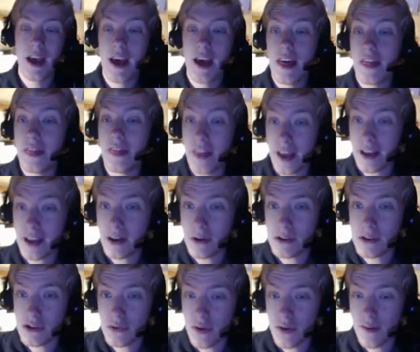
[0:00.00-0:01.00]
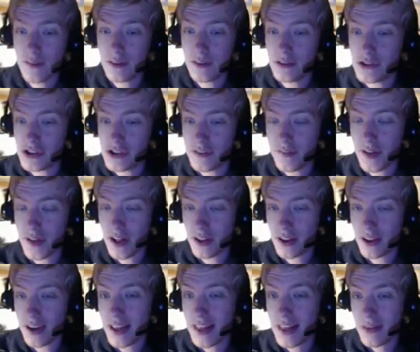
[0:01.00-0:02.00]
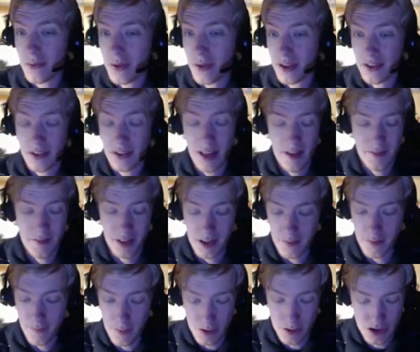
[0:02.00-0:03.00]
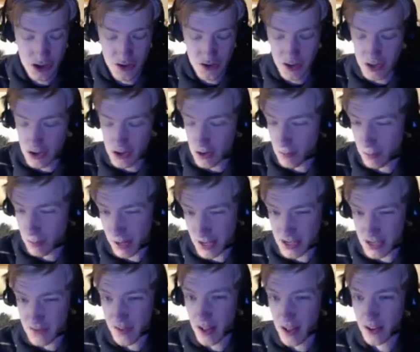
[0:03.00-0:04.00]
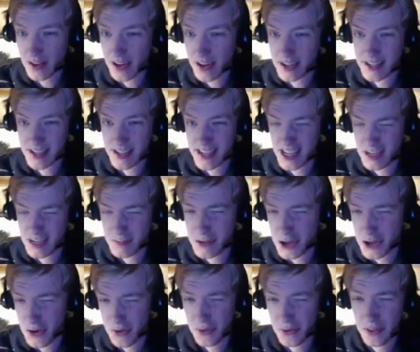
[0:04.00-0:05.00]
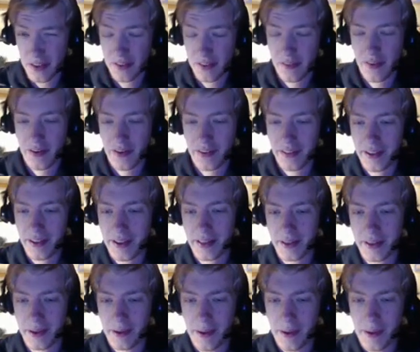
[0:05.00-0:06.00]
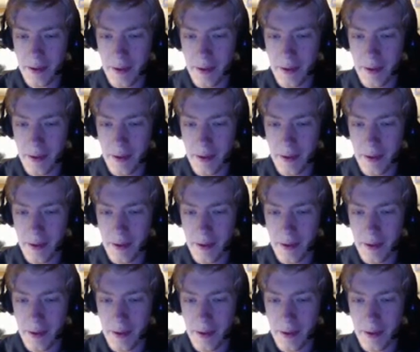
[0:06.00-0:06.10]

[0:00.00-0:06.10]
then go into Revolution Falcon. Either way, you'll have like a Force Strix or a Blaze Falcon as Xyz material. That's very likely.